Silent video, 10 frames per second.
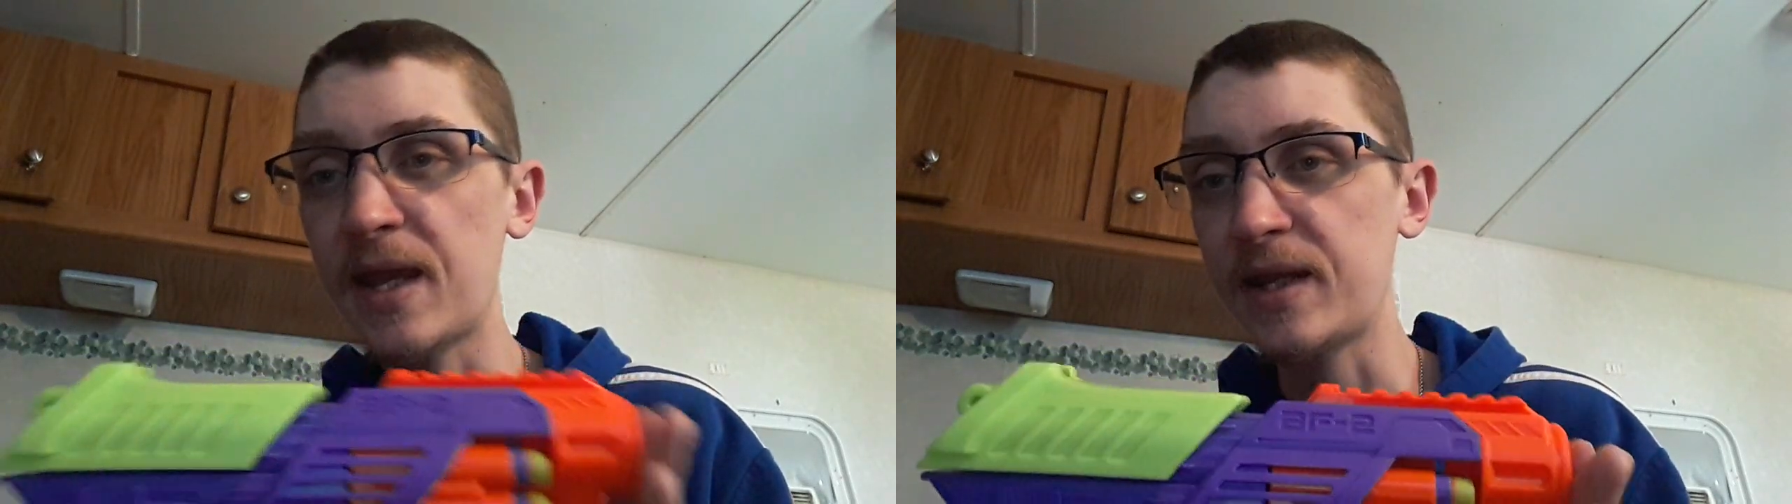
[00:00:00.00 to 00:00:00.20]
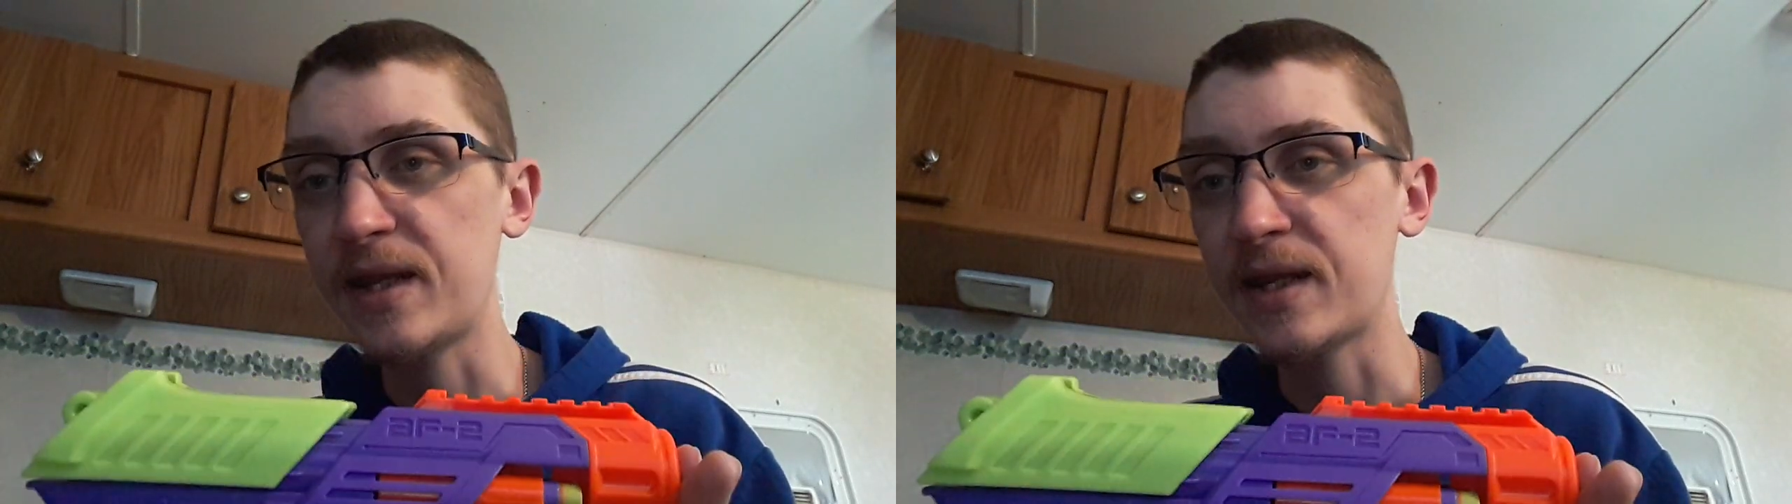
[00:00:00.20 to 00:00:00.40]

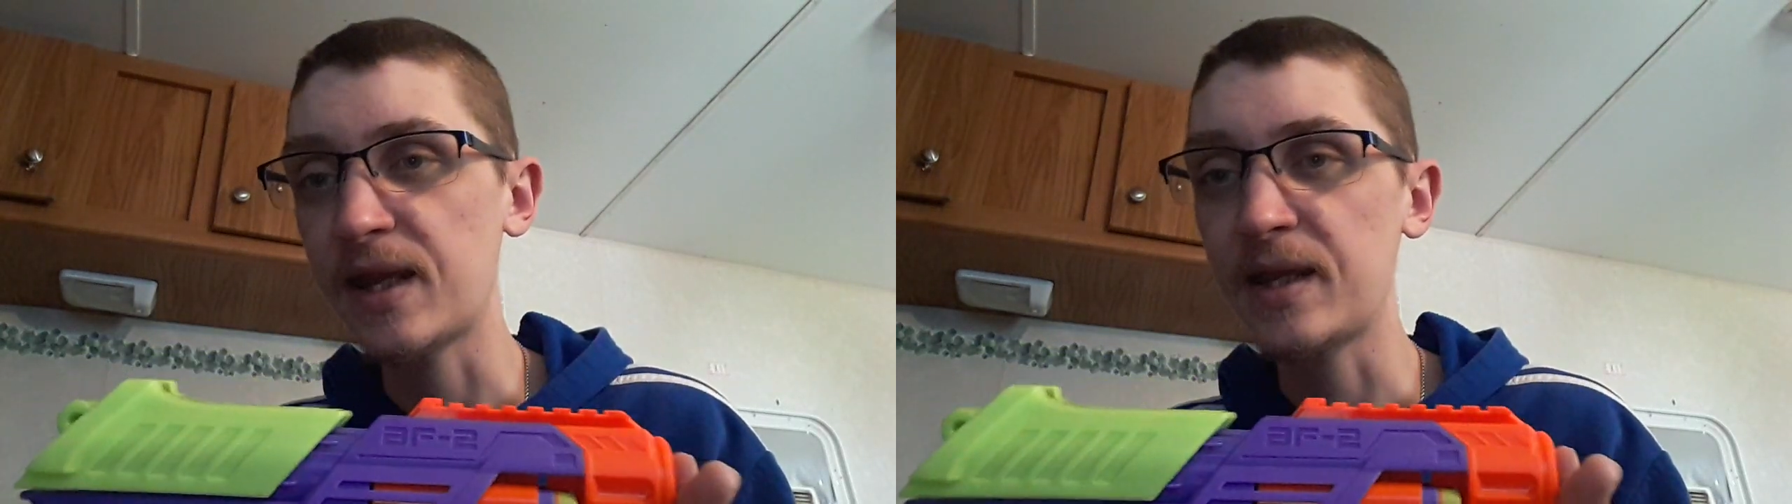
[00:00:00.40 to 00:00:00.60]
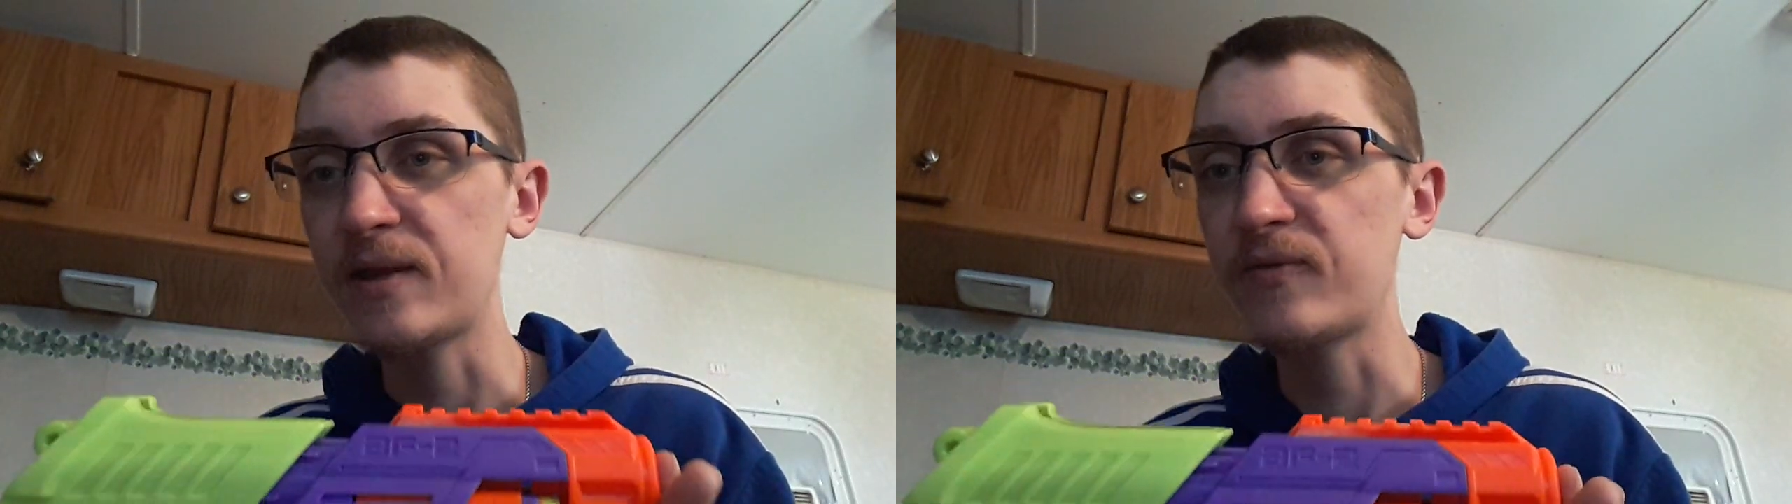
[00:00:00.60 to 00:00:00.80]
80 and
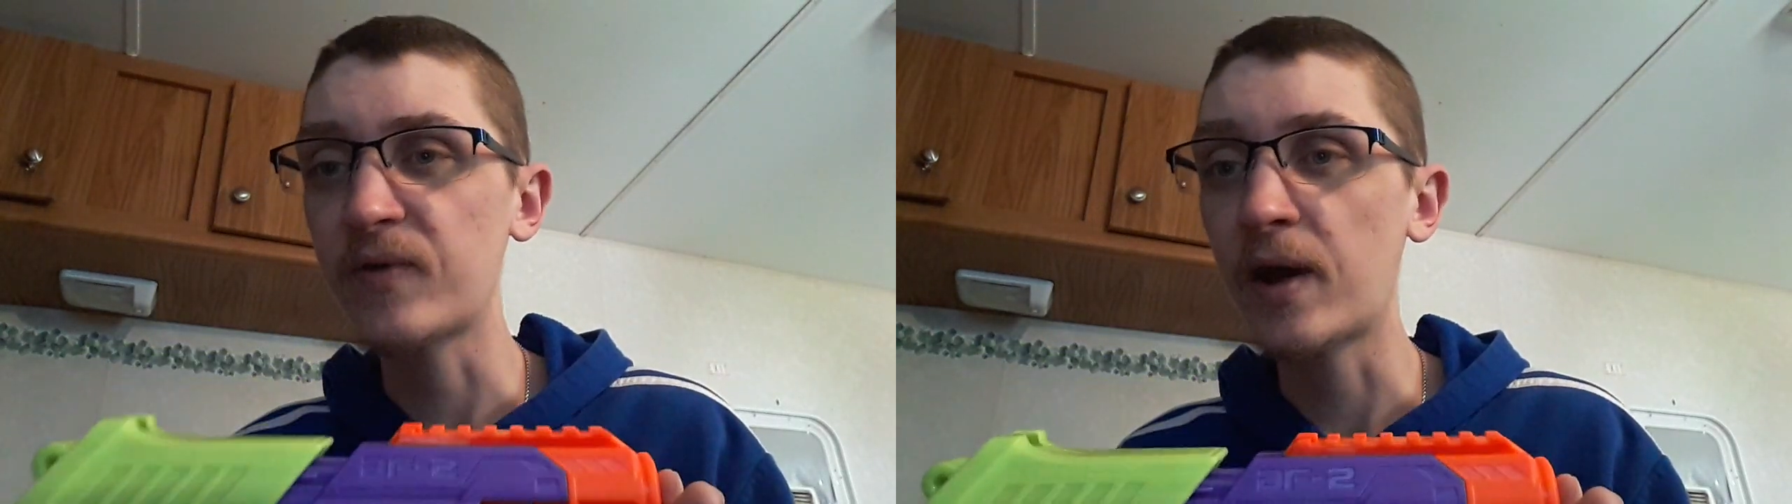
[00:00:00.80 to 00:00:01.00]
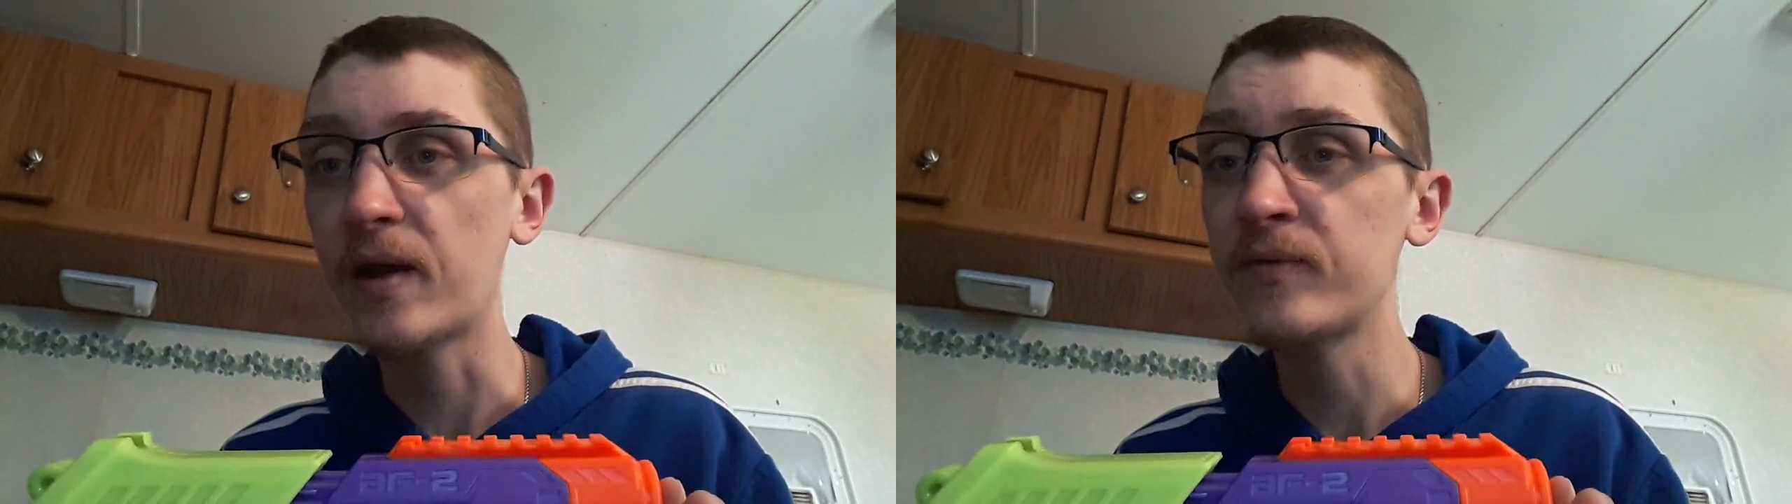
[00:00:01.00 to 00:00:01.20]

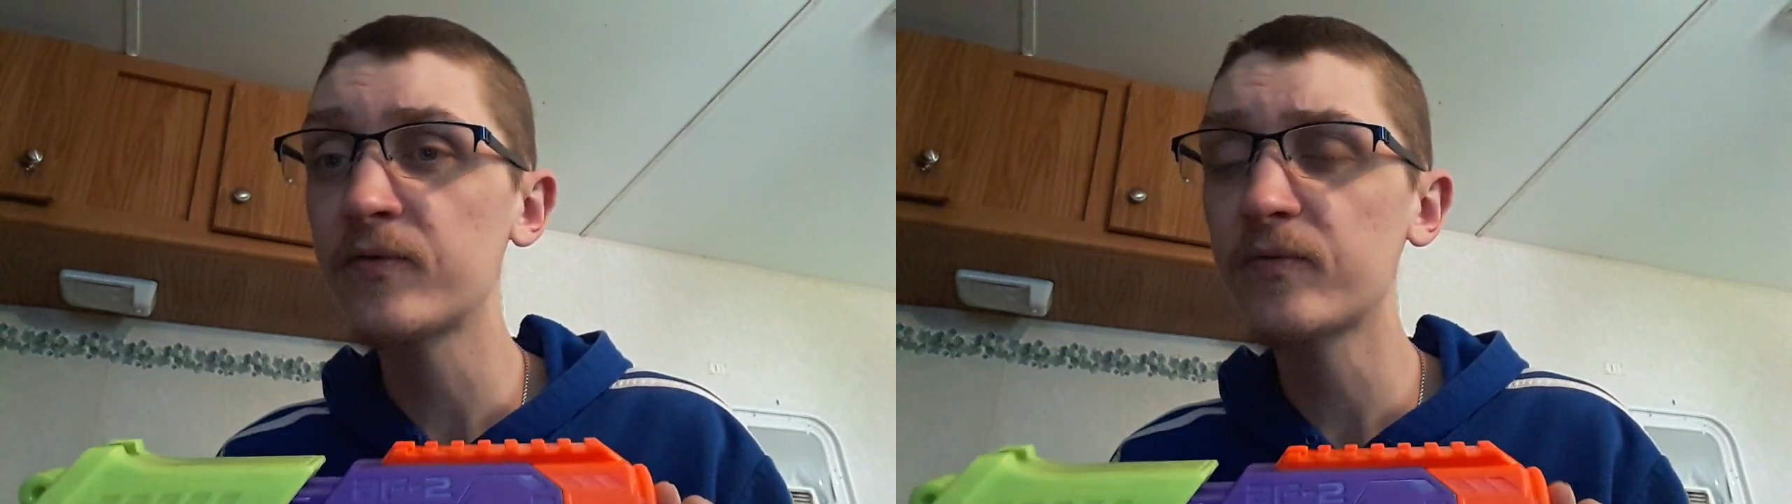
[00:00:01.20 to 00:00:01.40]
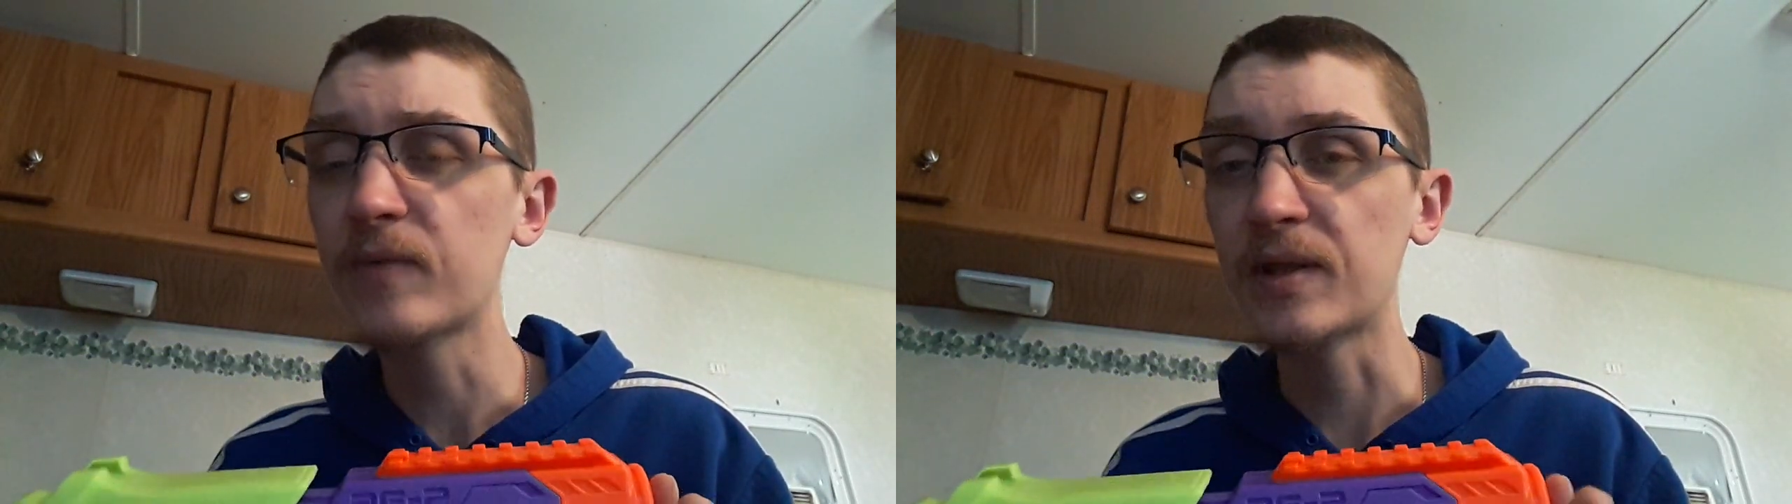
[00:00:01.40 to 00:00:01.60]
85.